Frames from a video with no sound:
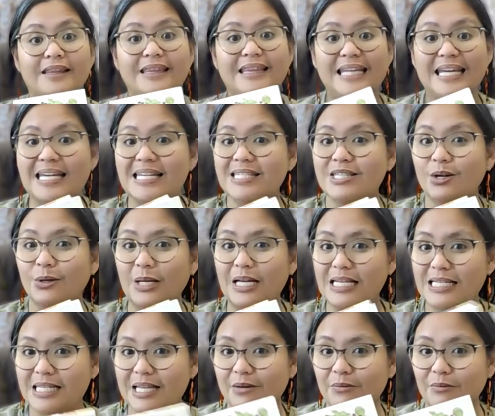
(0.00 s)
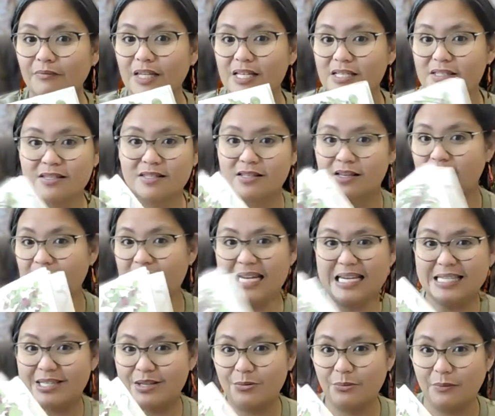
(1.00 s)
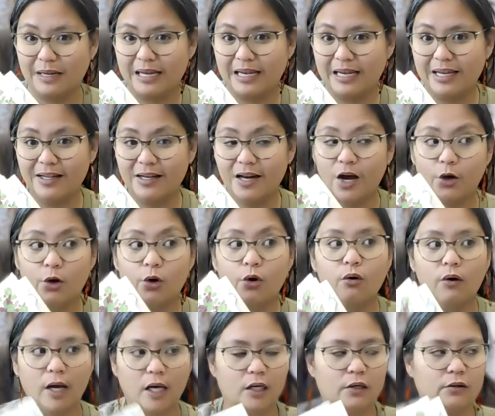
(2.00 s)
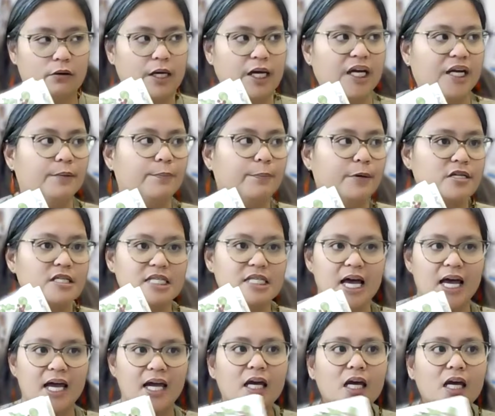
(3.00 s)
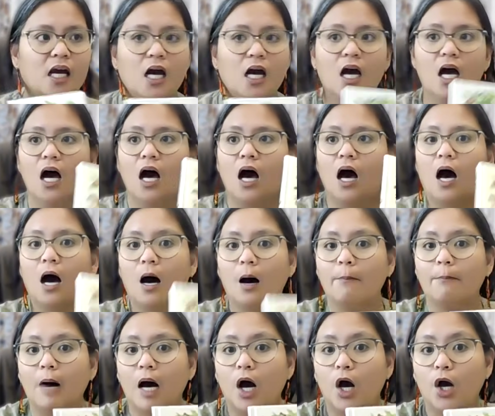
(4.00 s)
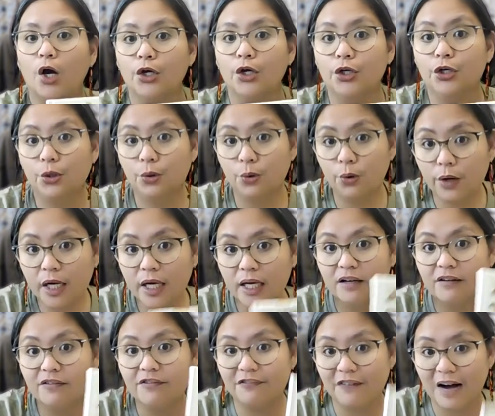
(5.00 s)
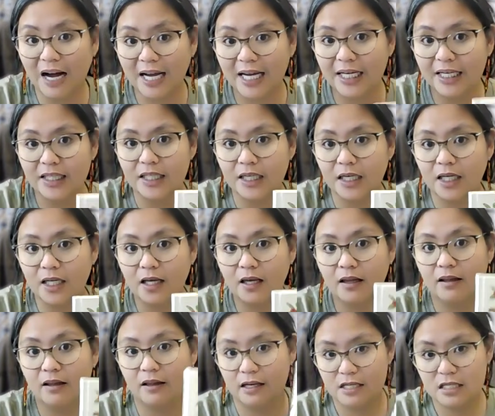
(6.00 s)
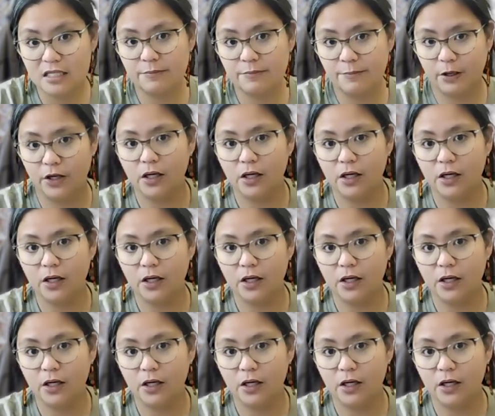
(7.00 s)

These are easy. This is an easy read, a quick read per se. You can find these